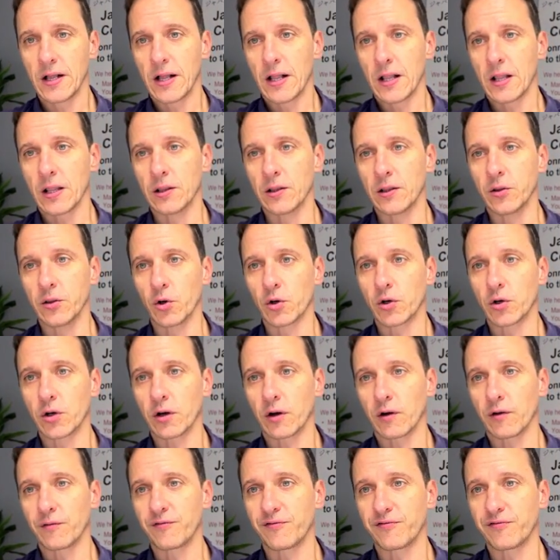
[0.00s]

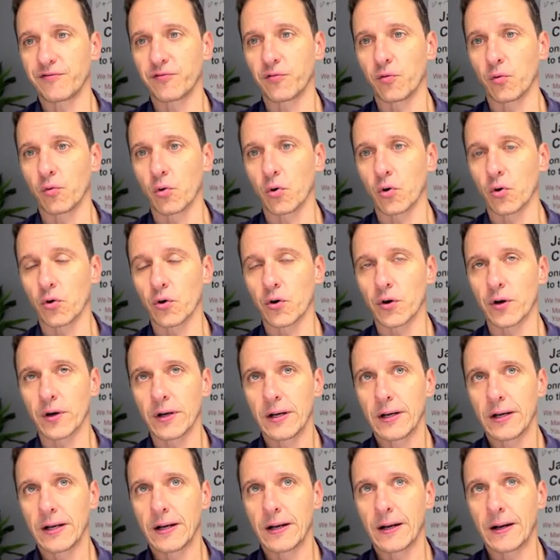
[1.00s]
look for
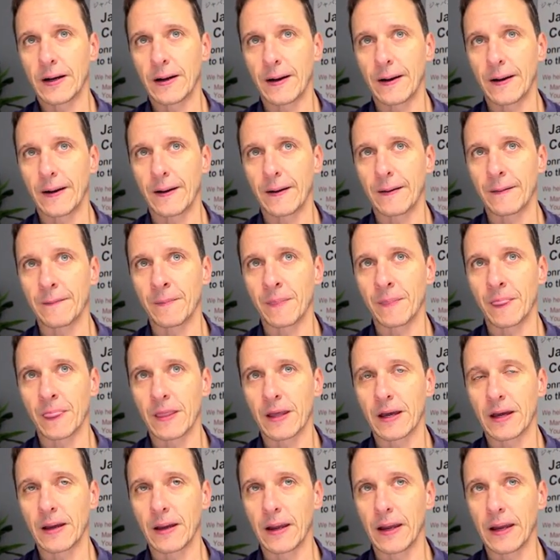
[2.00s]

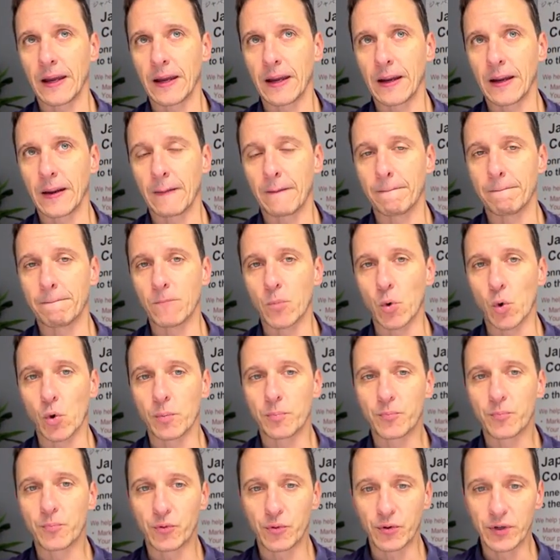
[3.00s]
a more
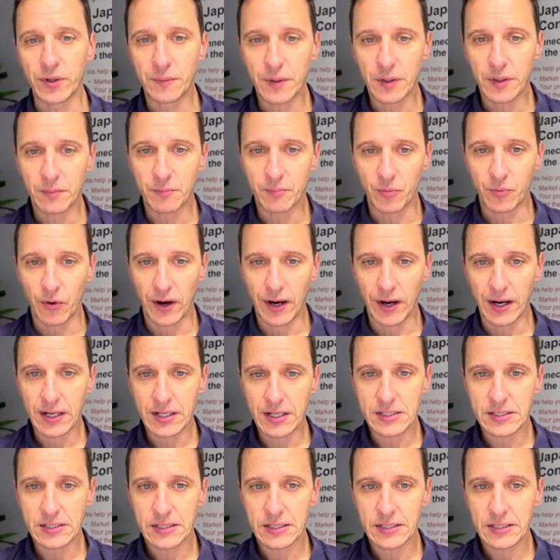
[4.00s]
premium brand,